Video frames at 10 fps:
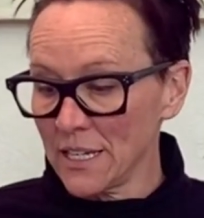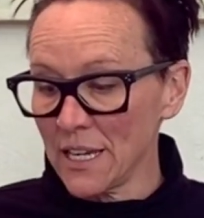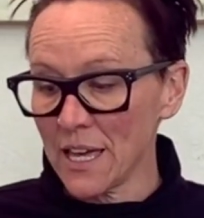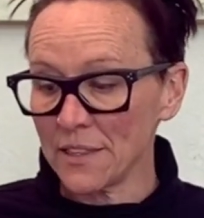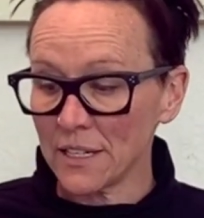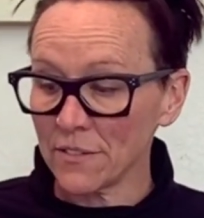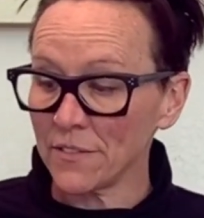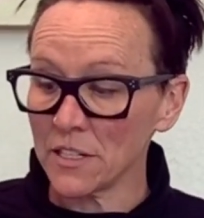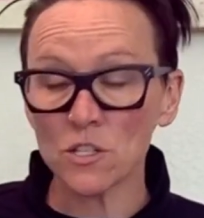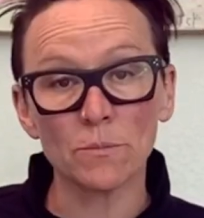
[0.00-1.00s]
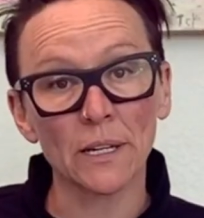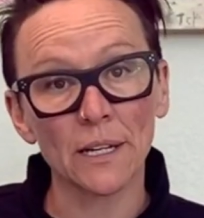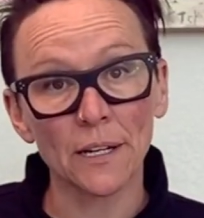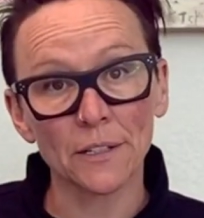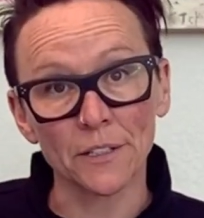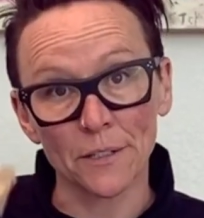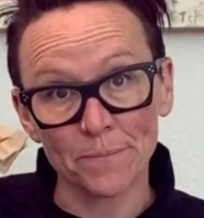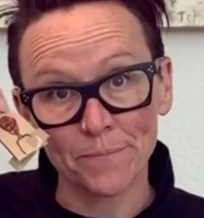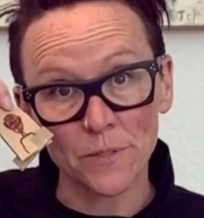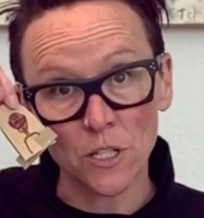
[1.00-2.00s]
And then I finished my character.
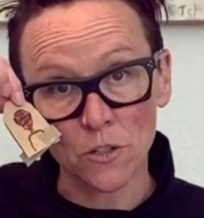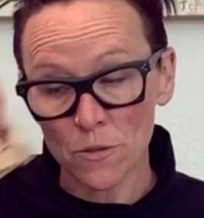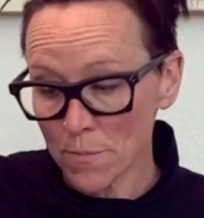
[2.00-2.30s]
Darth